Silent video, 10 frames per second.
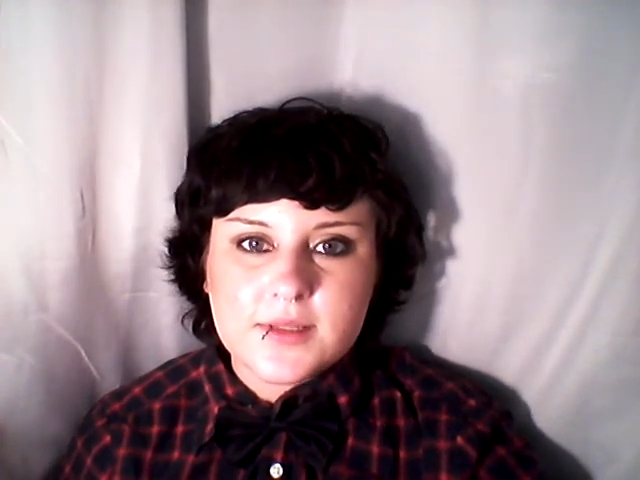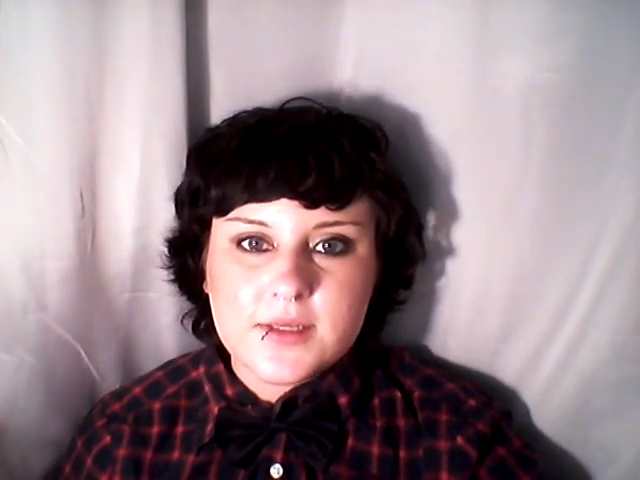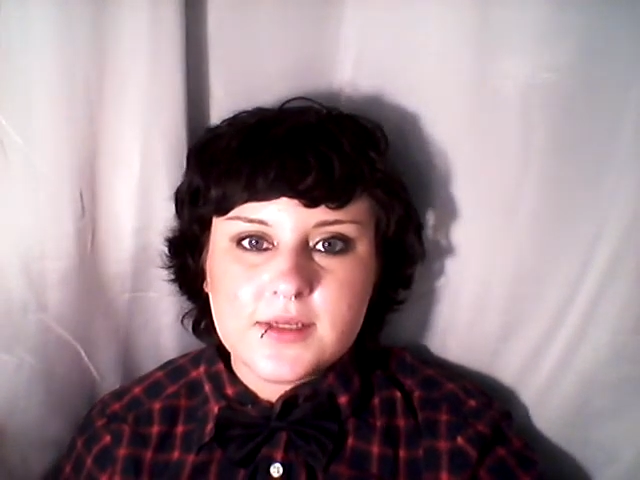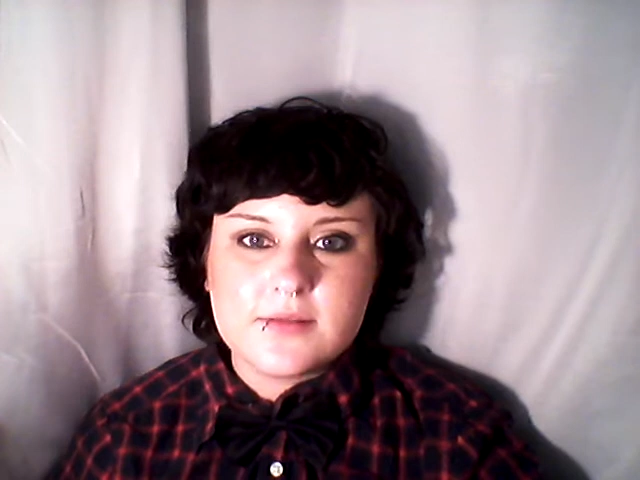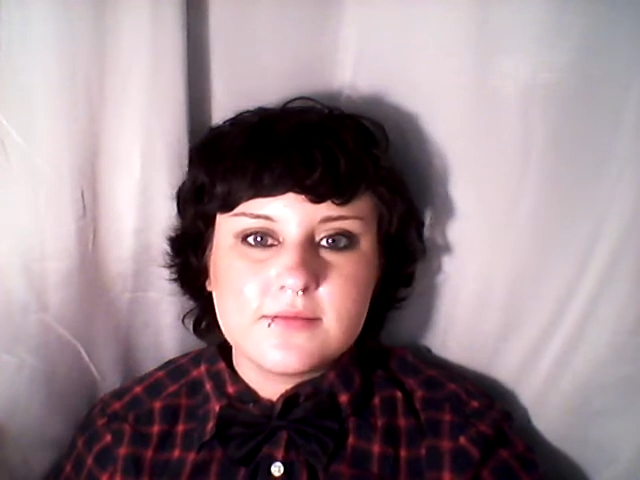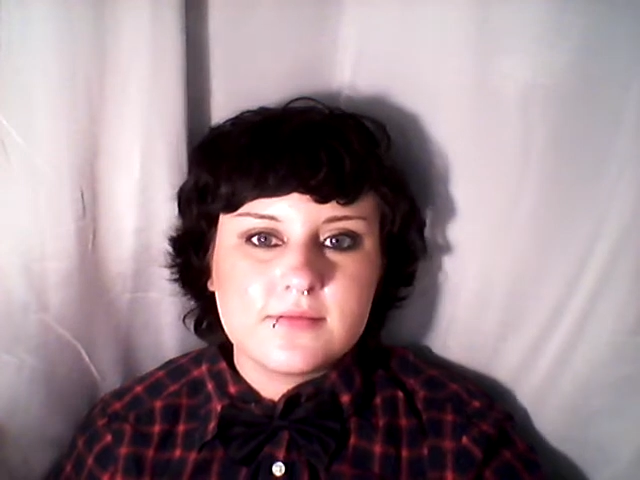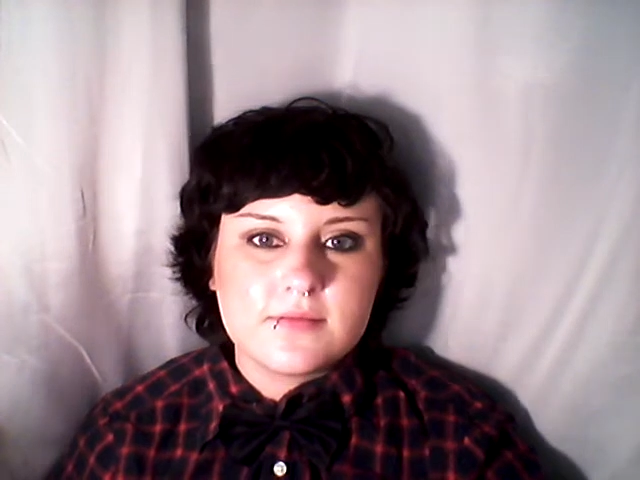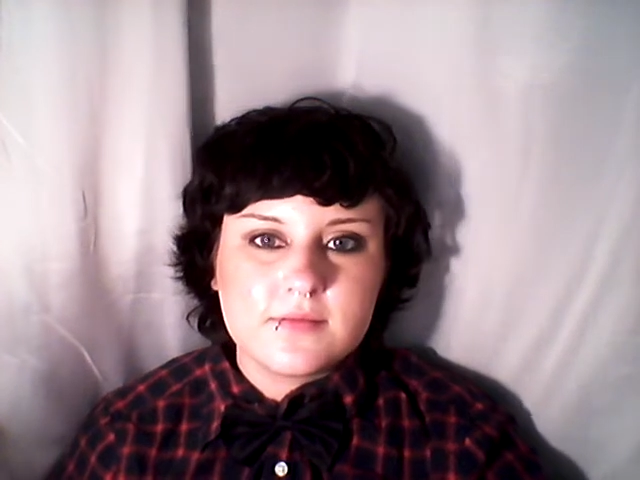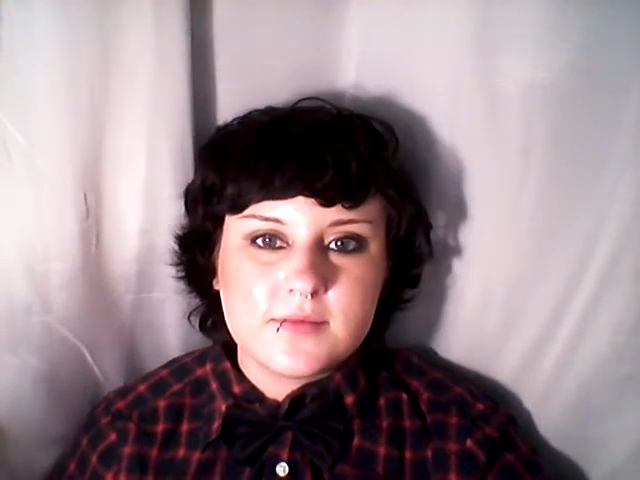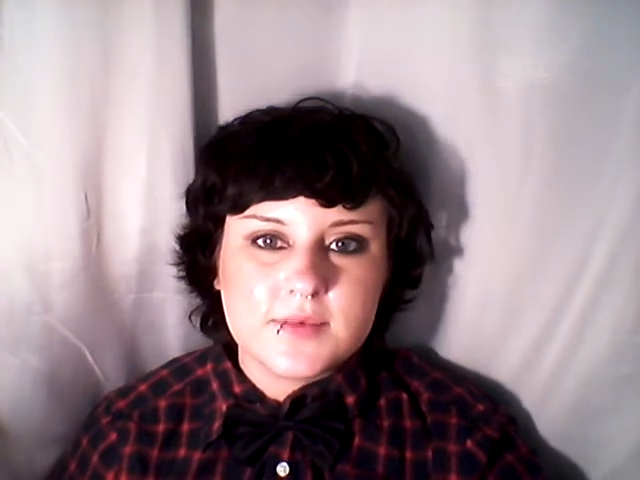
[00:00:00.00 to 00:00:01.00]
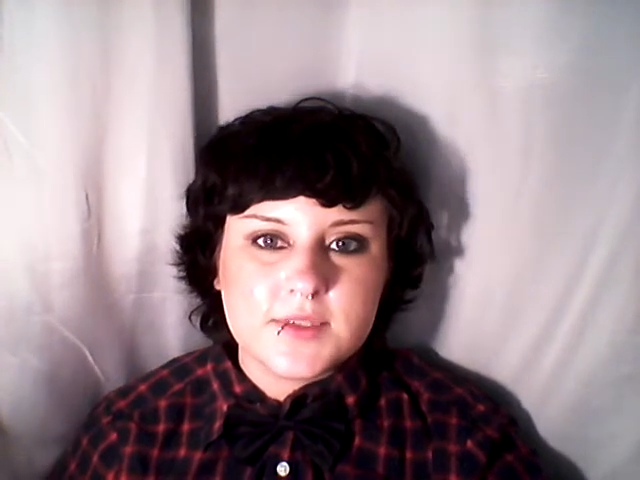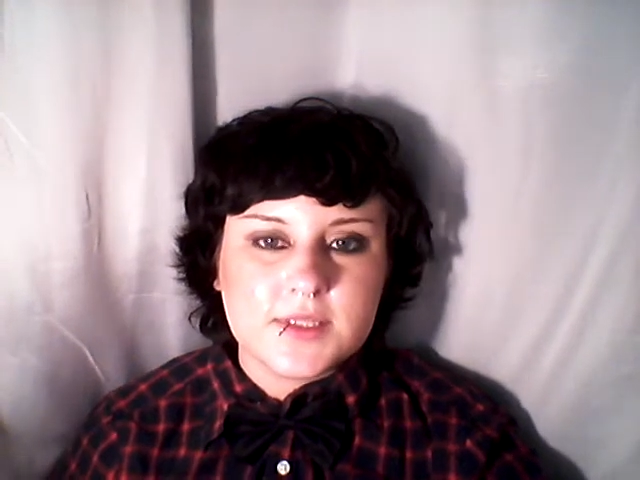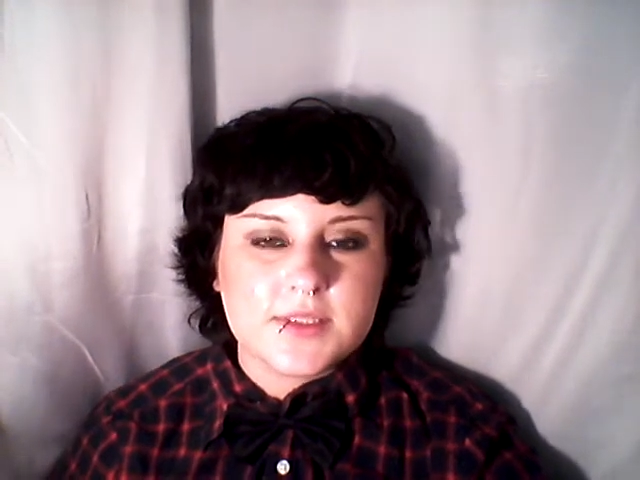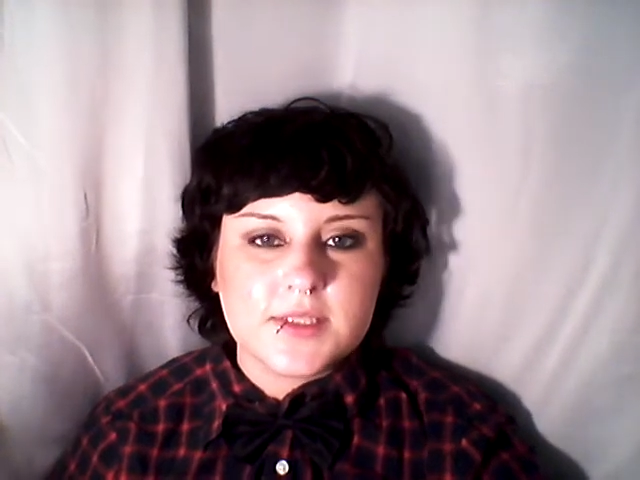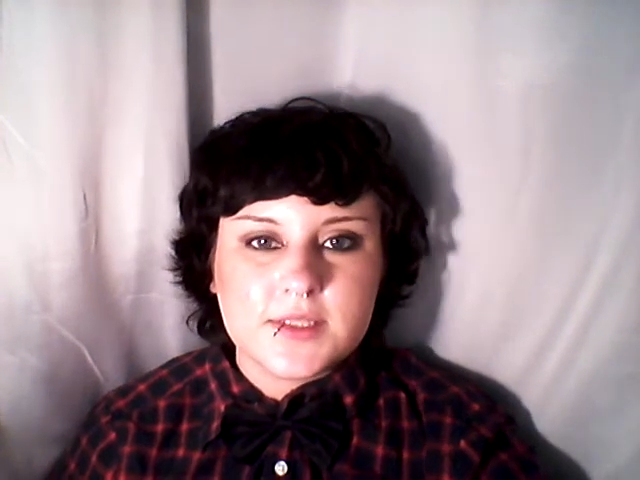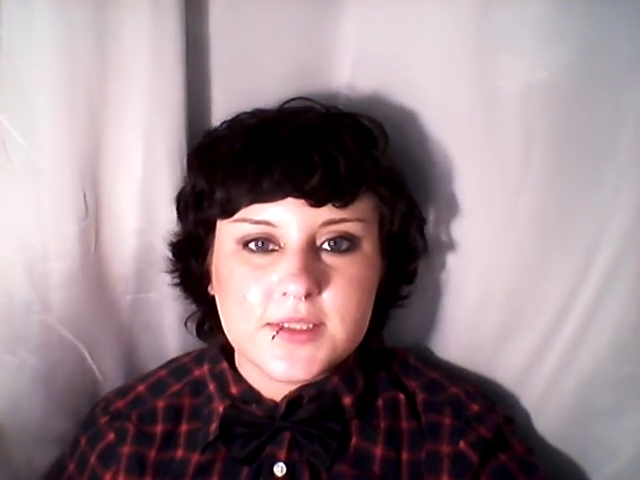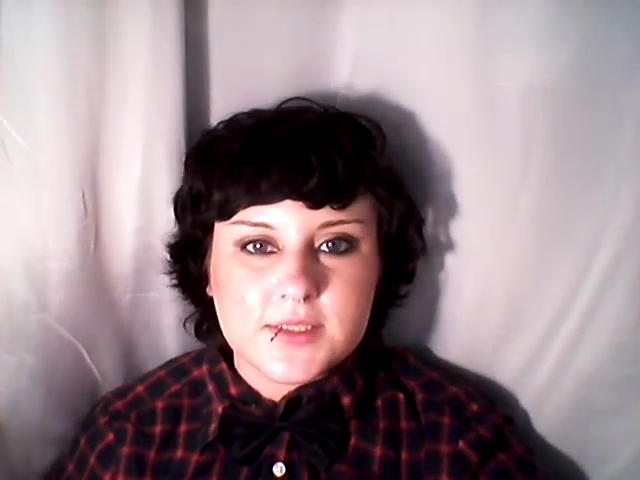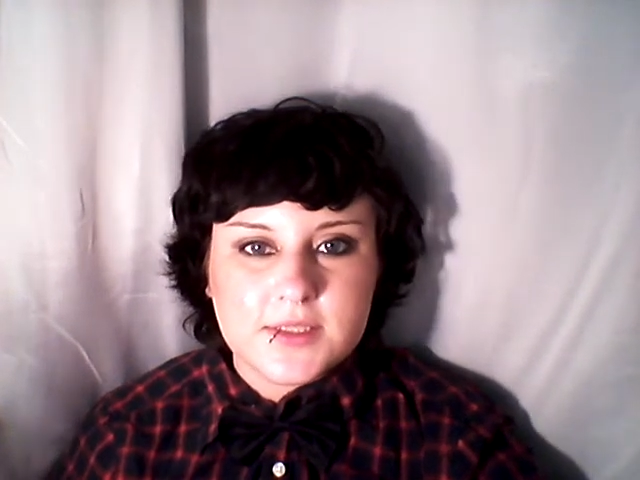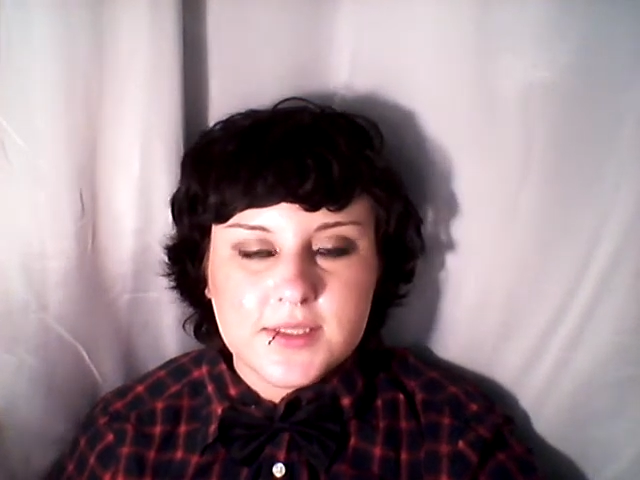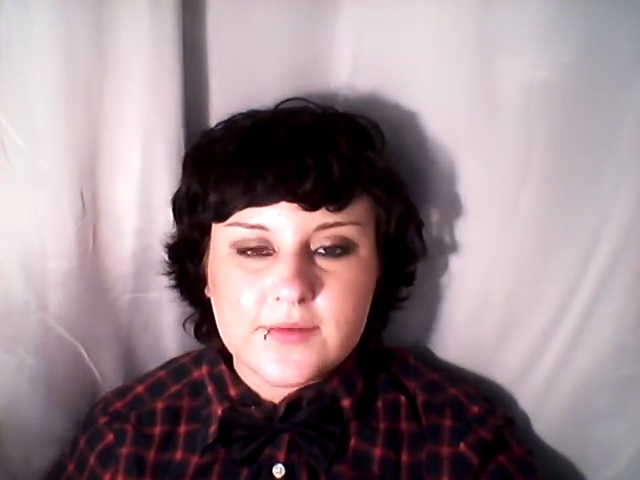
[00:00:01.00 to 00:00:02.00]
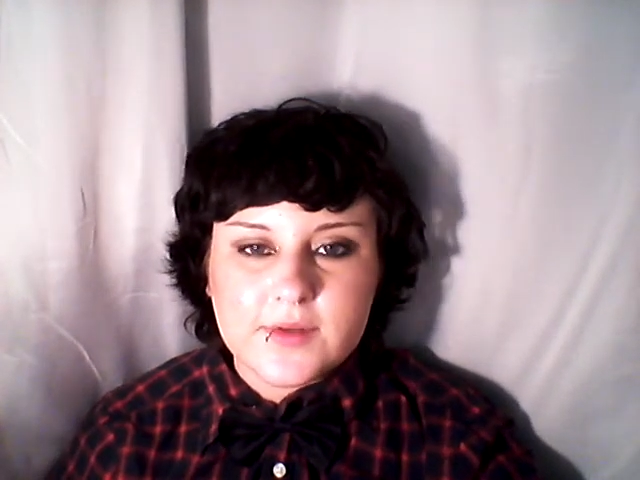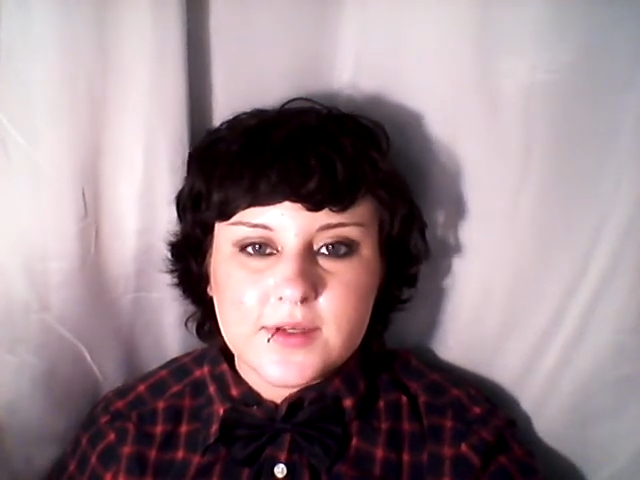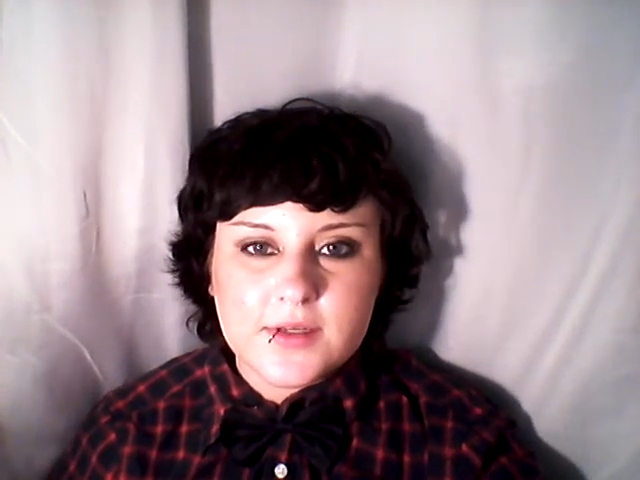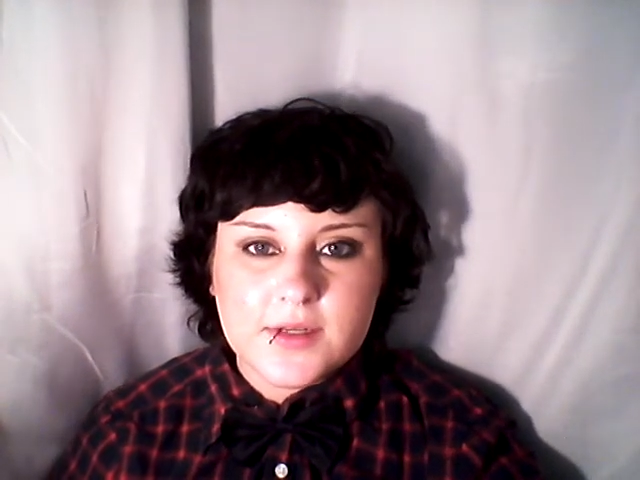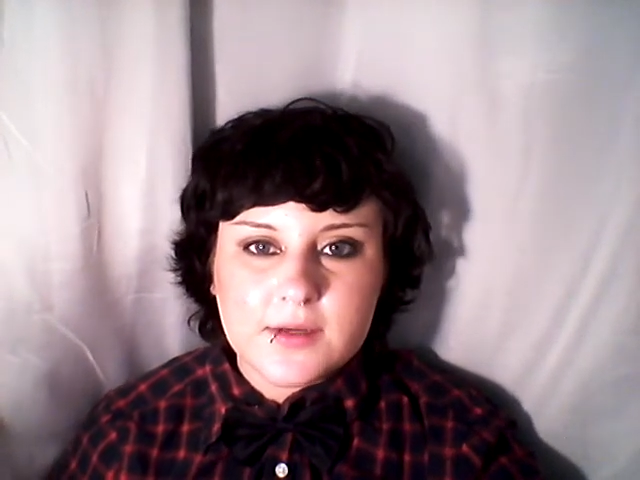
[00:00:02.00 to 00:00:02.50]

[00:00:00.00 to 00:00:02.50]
hit 1667.